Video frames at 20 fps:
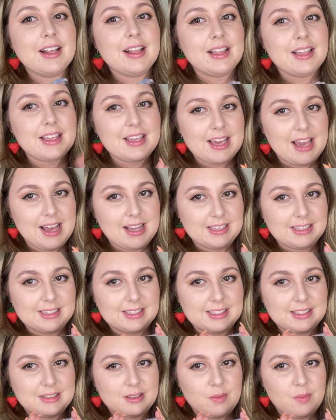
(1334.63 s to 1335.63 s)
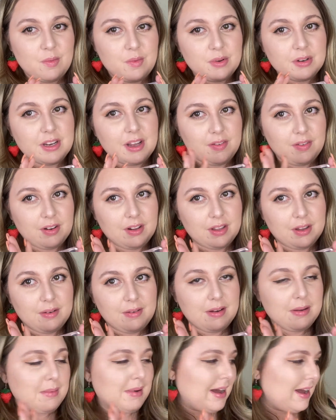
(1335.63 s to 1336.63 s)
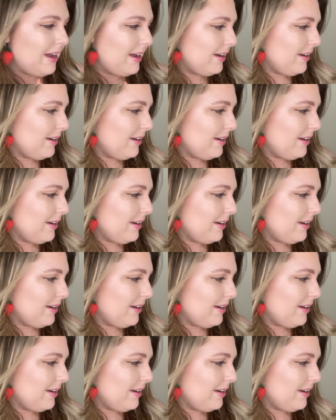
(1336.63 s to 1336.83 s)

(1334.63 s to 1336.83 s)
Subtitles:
Yes, we'll definitely rebuy.